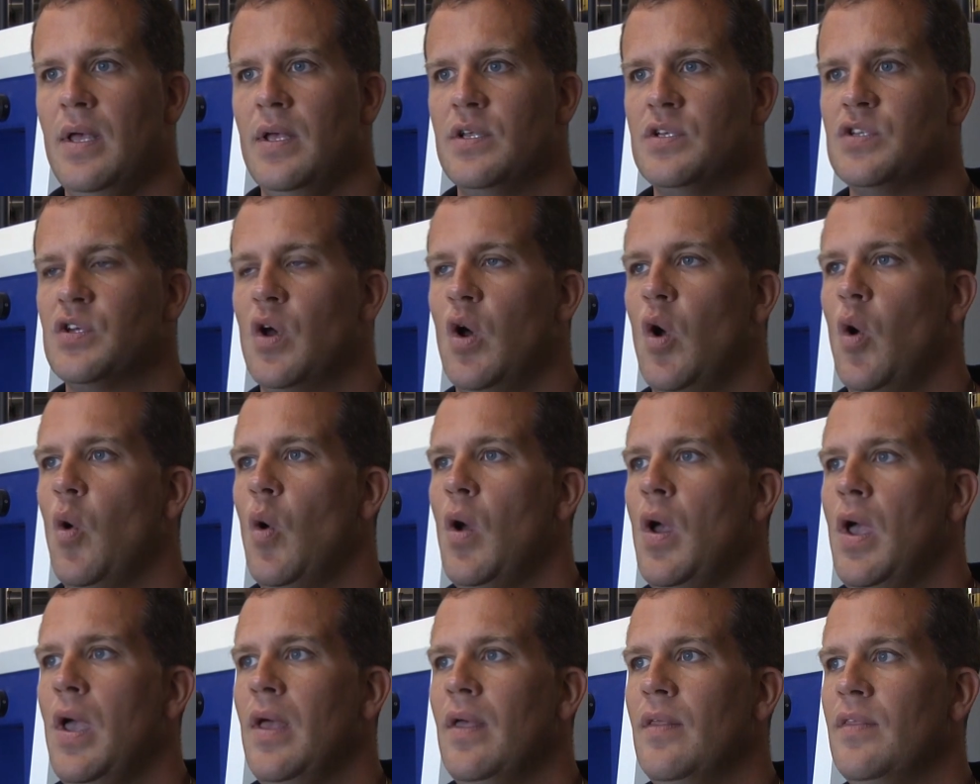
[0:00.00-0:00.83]

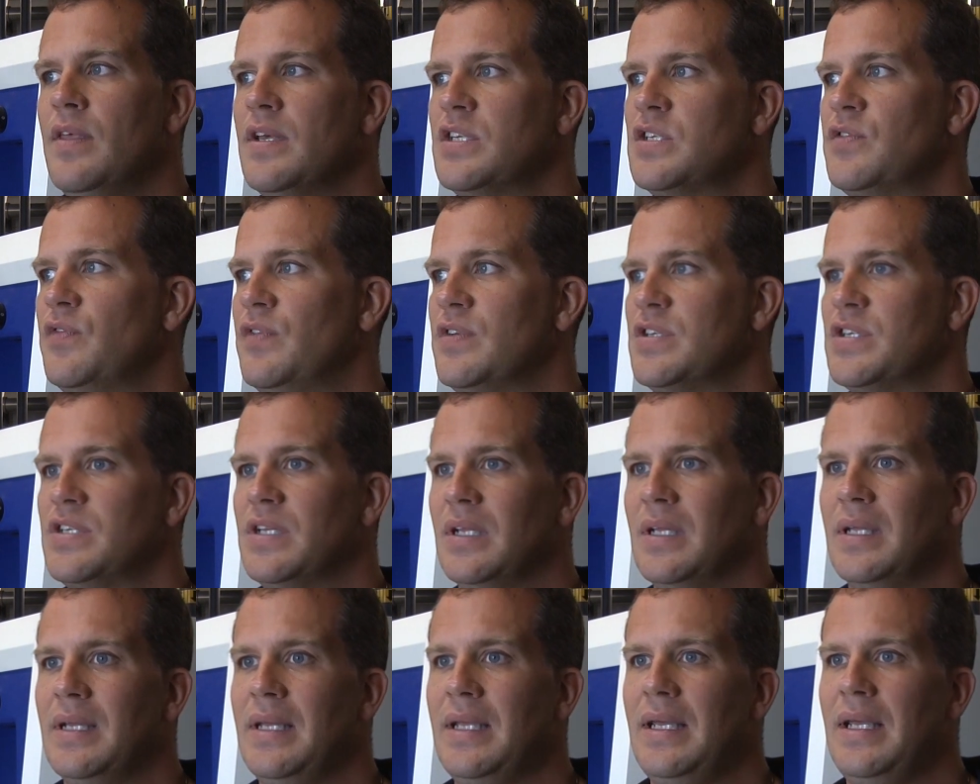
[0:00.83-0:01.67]
So this
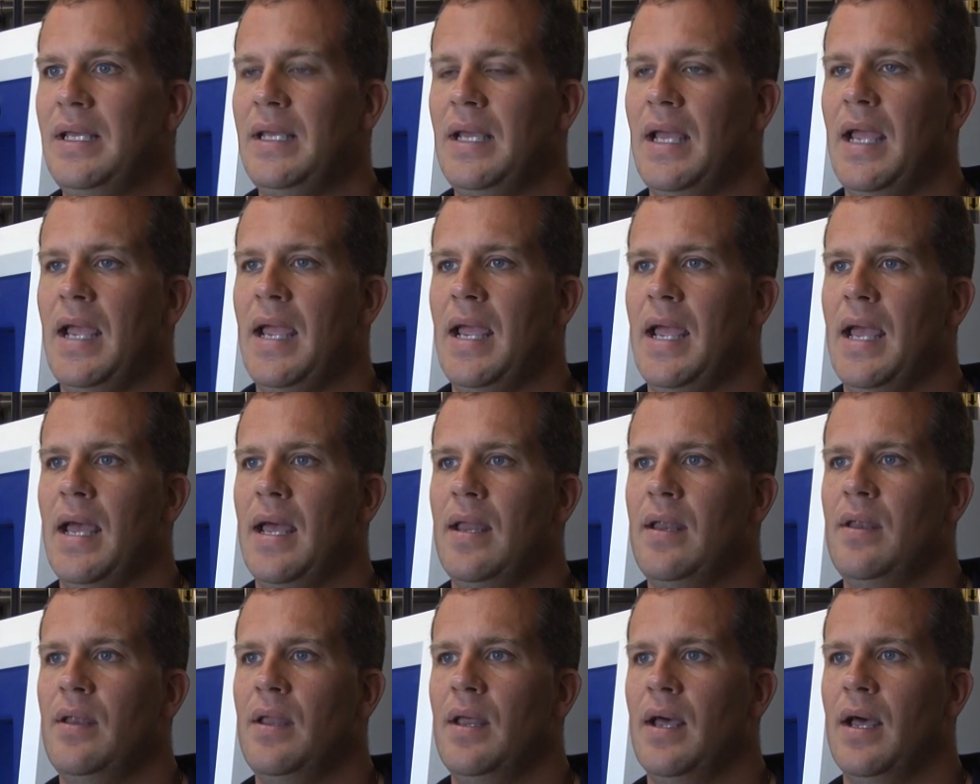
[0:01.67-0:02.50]
facility
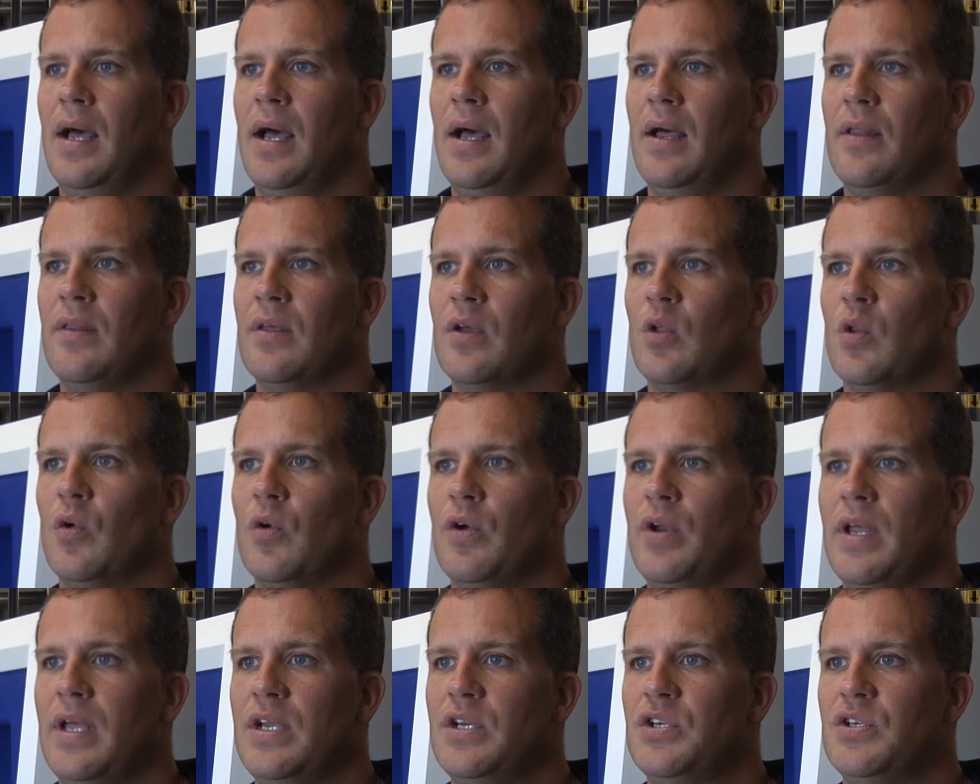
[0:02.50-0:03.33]
and the
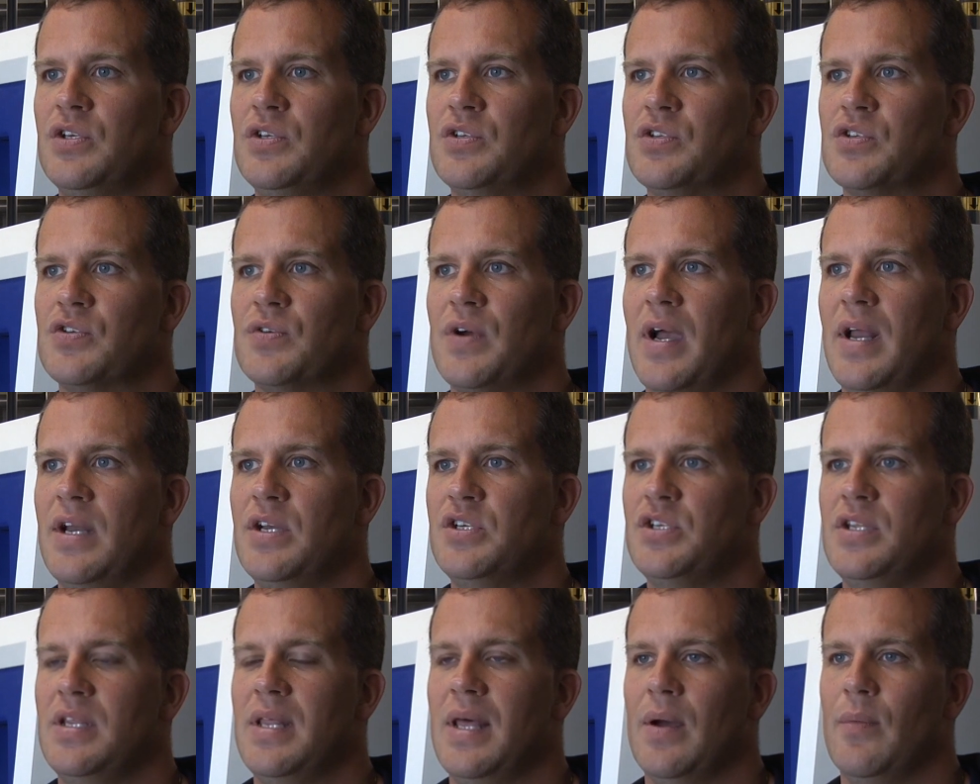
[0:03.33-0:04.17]
chlorination
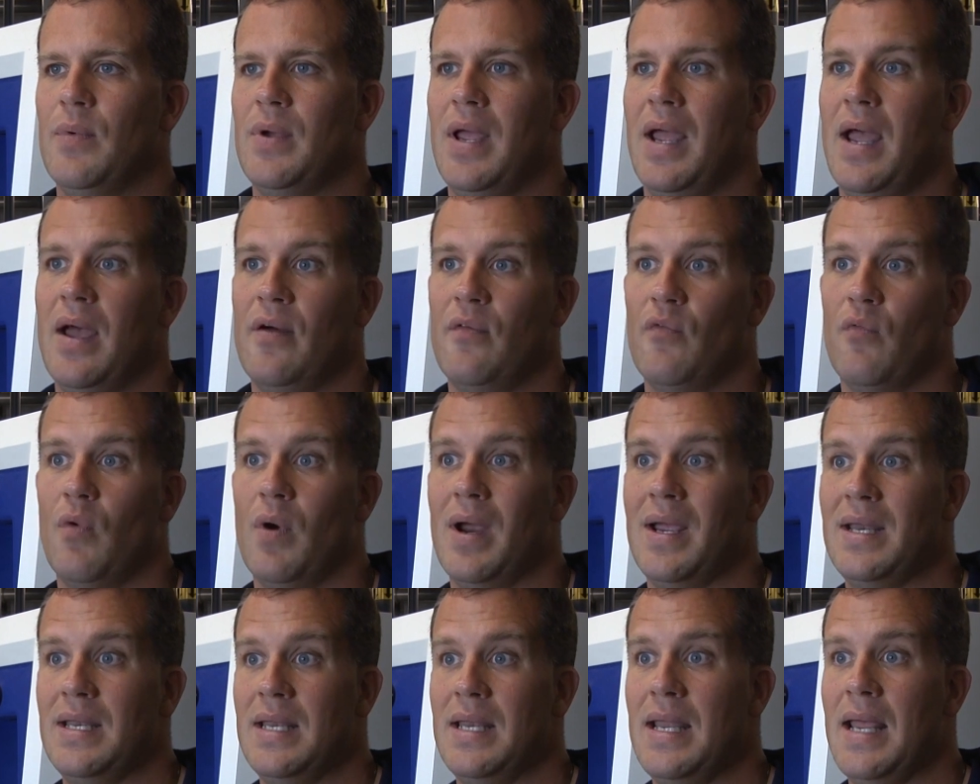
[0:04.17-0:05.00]
strategy that we have
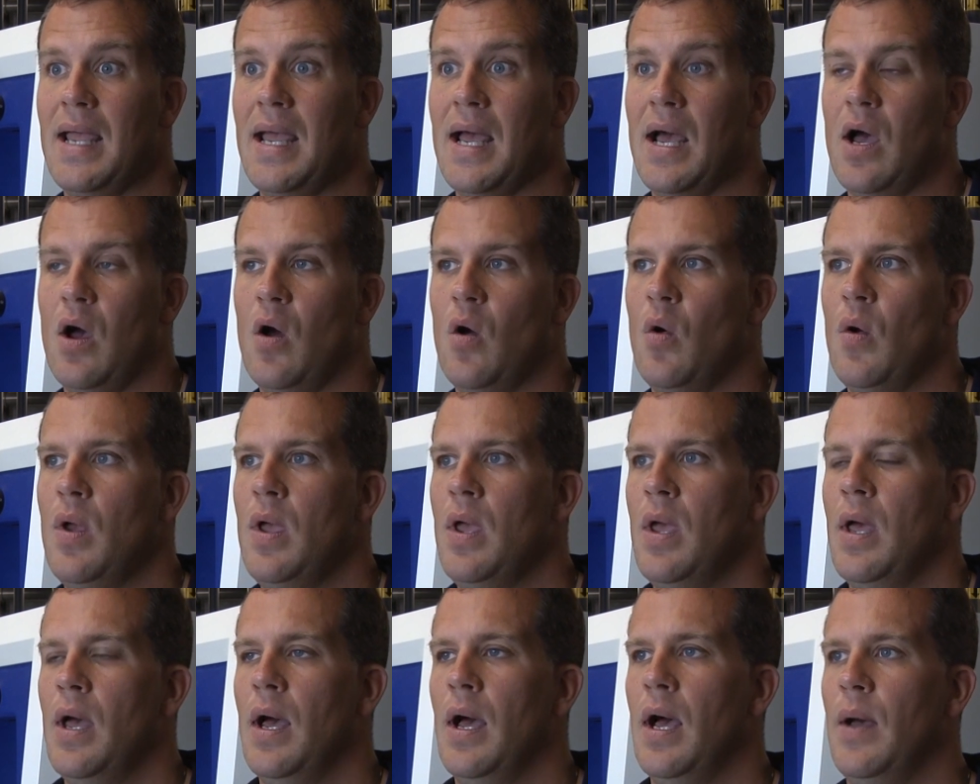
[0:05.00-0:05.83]
right now
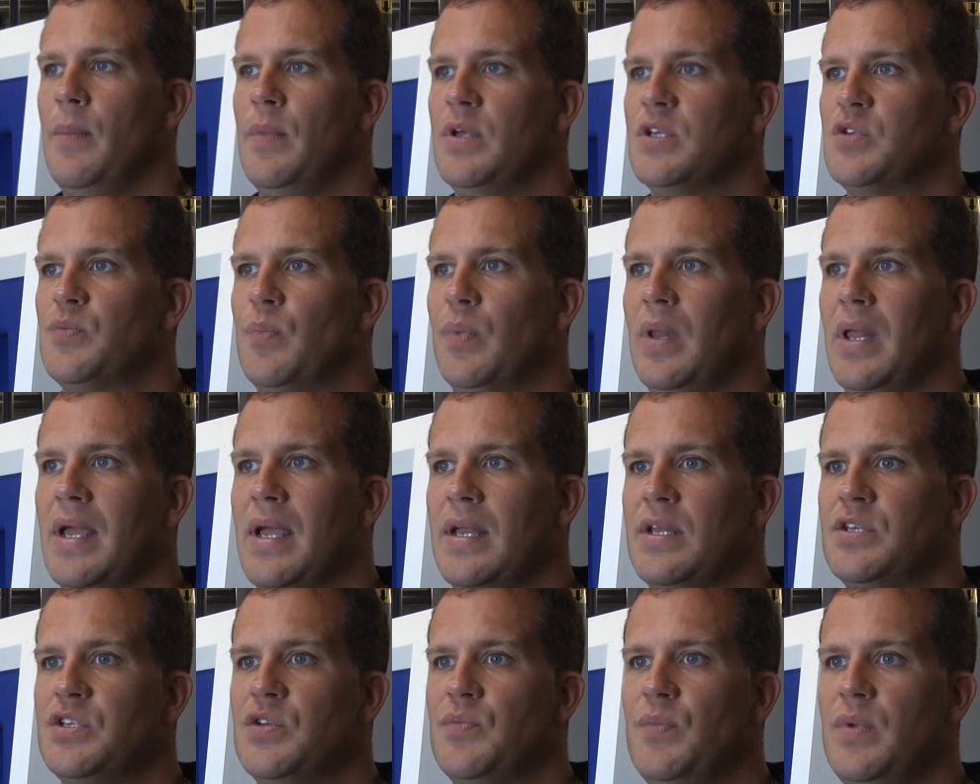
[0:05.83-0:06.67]
is
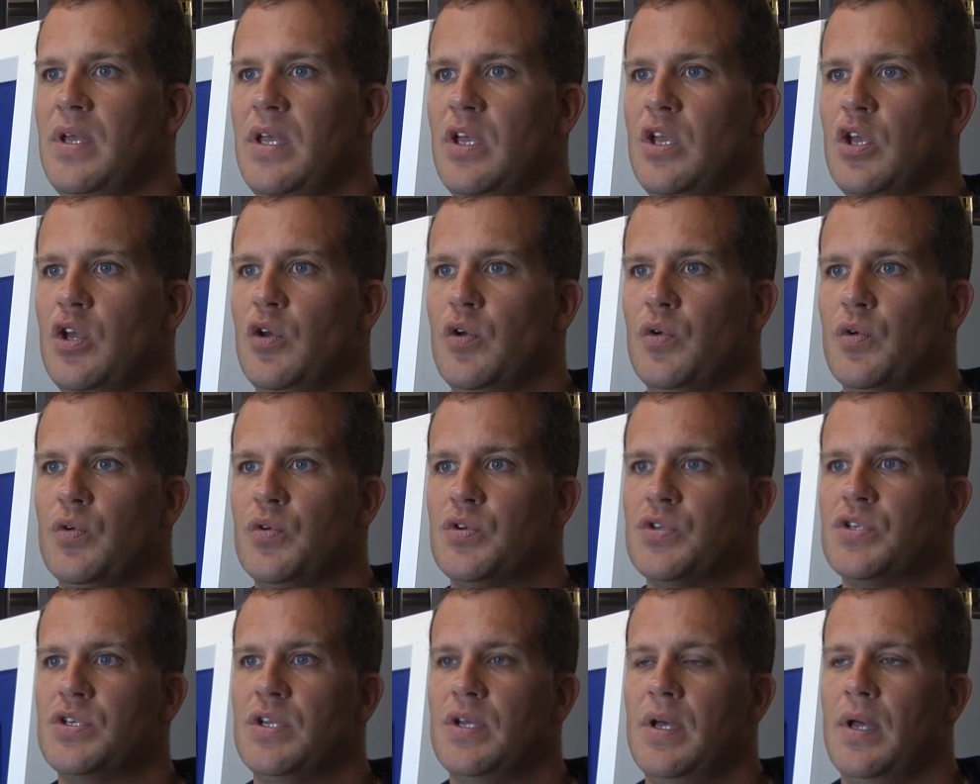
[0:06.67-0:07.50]
planned to be
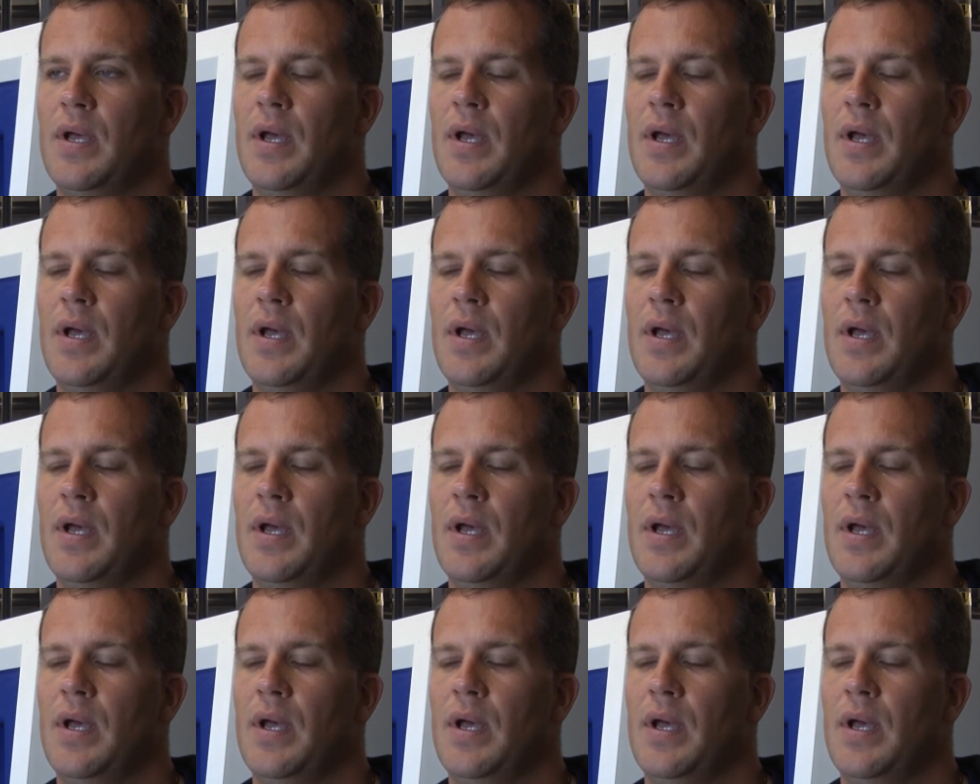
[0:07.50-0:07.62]
used